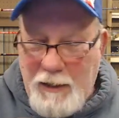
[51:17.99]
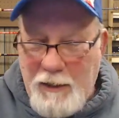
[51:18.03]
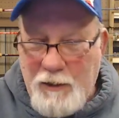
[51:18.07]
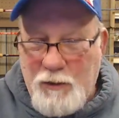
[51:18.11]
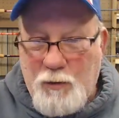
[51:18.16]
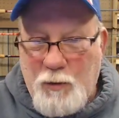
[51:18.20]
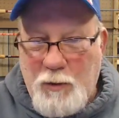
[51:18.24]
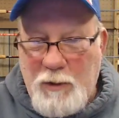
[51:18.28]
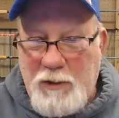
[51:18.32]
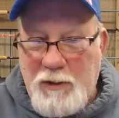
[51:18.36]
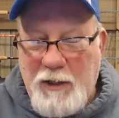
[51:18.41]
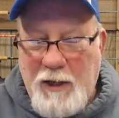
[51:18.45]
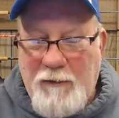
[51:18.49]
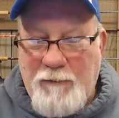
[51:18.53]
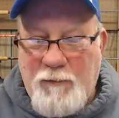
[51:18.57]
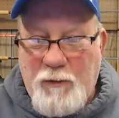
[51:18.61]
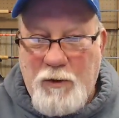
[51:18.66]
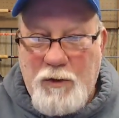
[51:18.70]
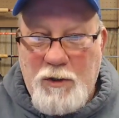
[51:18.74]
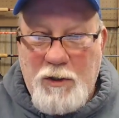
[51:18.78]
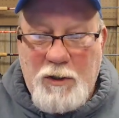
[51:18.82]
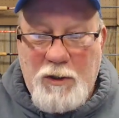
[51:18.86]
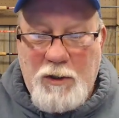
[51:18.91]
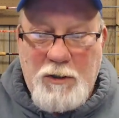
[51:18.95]
entries
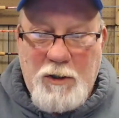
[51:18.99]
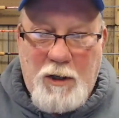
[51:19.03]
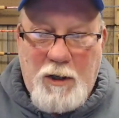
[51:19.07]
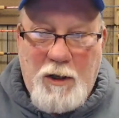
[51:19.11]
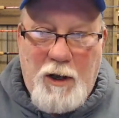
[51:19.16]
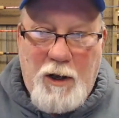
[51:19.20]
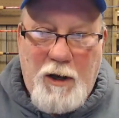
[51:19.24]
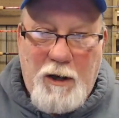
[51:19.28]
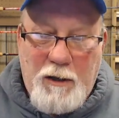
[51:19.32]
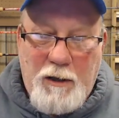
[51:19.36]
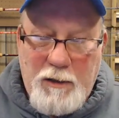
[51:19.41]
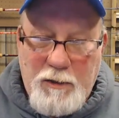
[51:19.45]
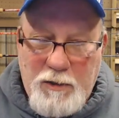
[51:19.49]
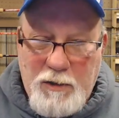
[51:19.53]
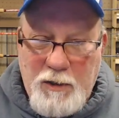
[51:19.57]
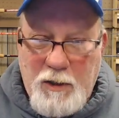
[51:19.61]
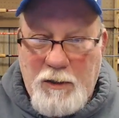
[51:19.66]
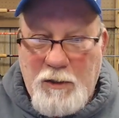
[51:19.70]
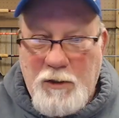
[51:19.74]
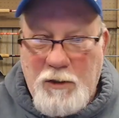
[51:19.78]
after 6 o'clock and set